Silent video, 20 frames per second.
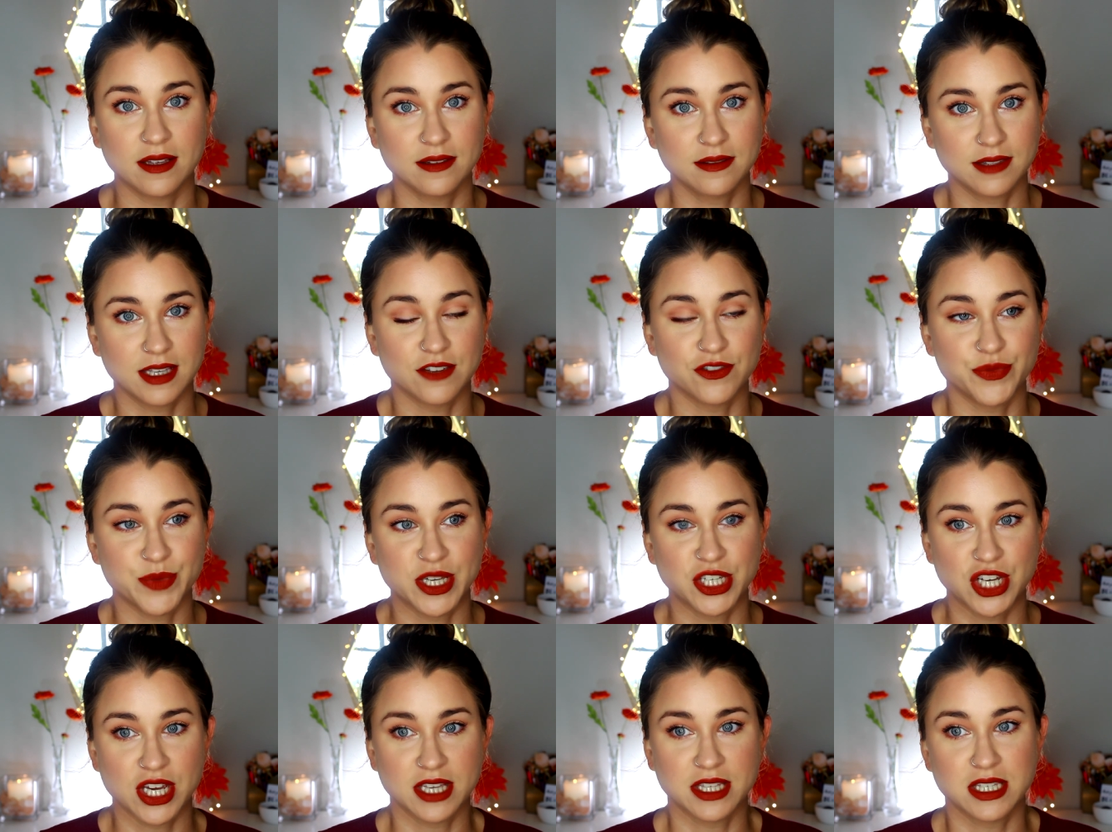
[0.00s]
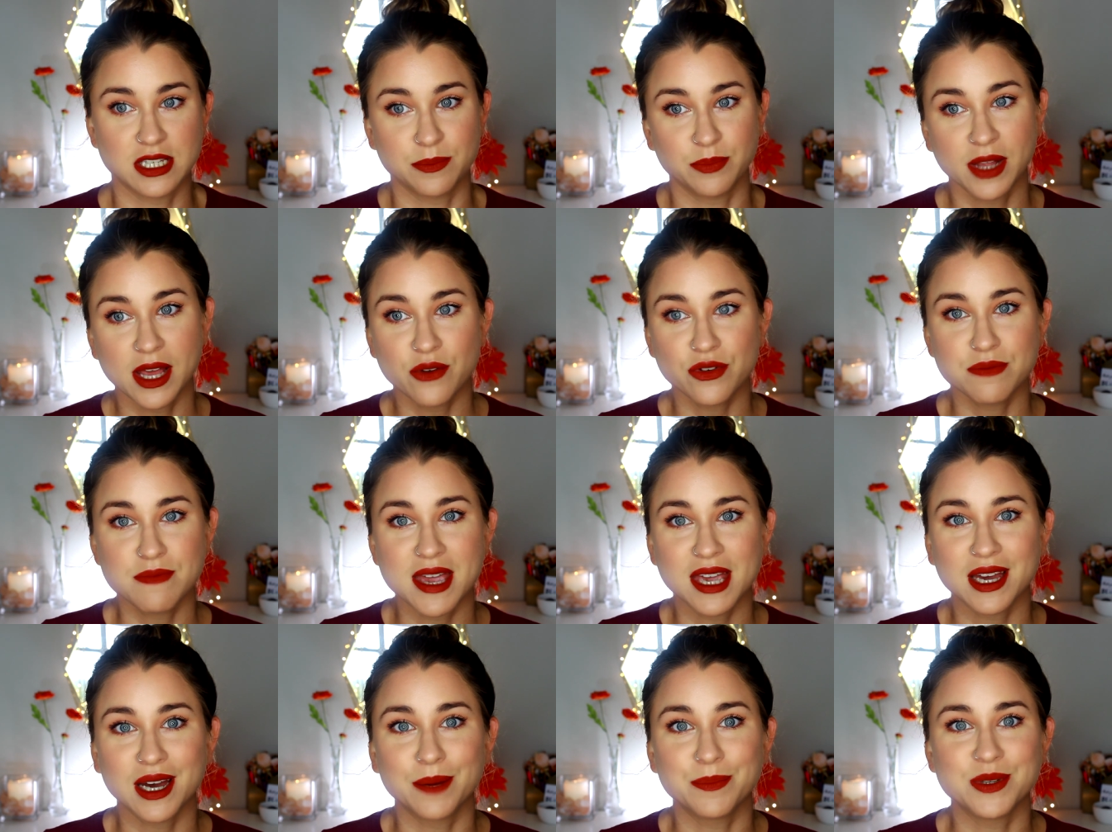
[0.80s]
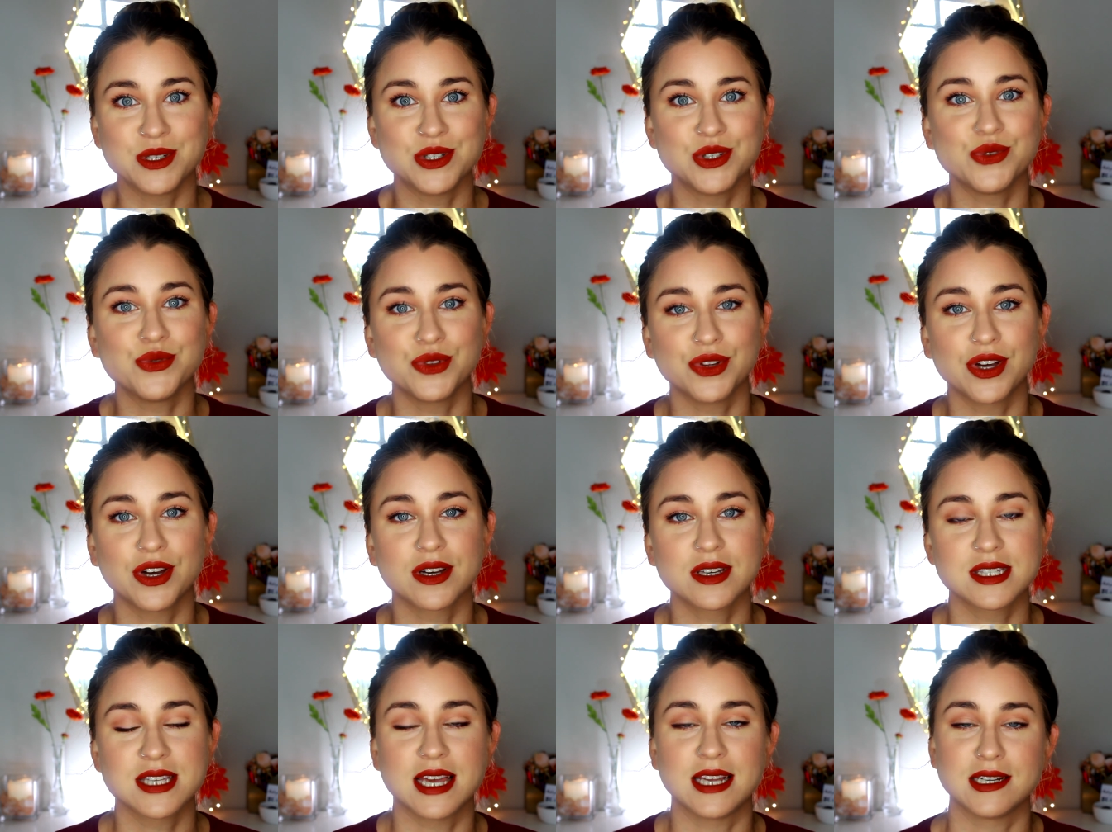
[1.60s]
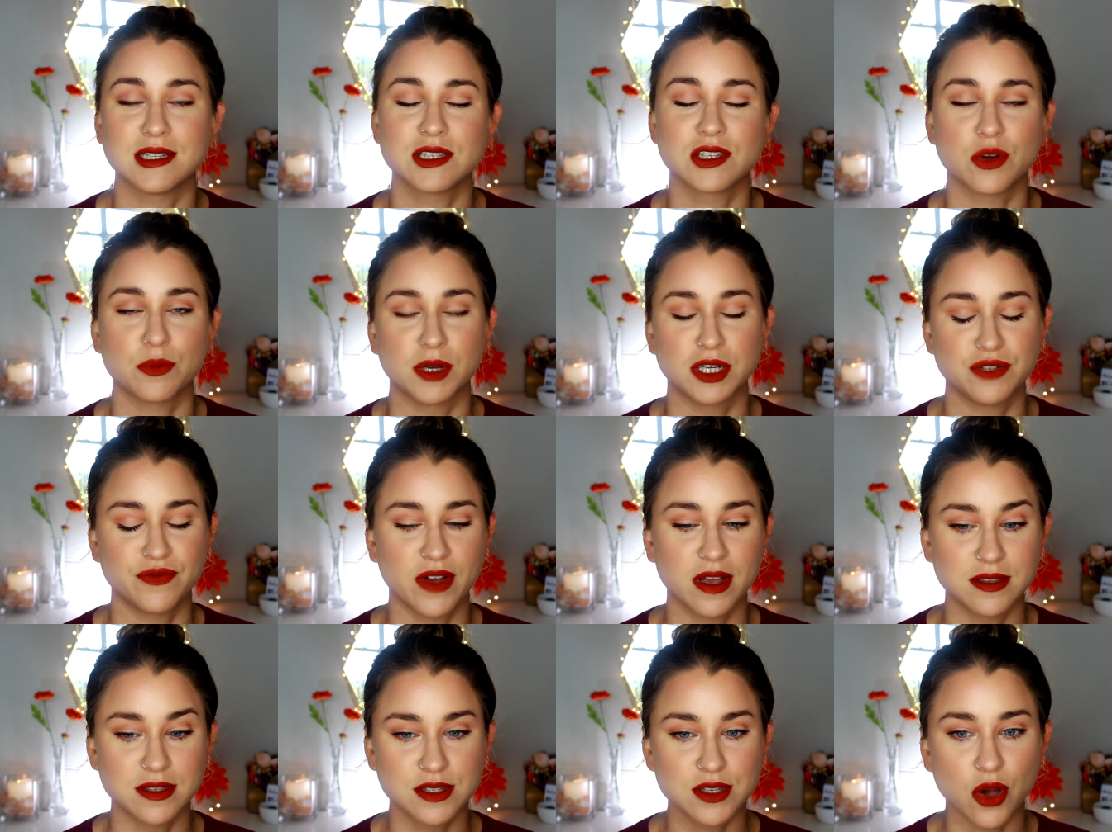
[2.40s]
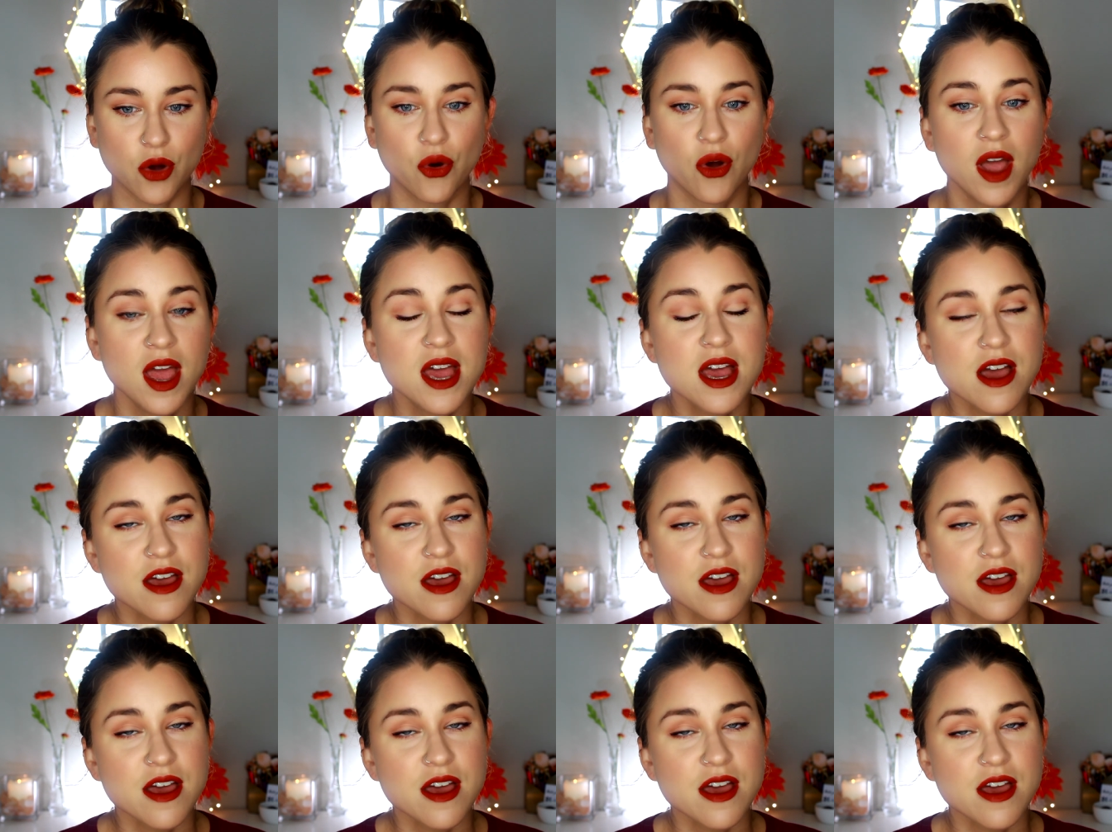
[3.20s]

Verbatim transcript: It gives me a chance to play with makeup and do looks, and it's so much fun. So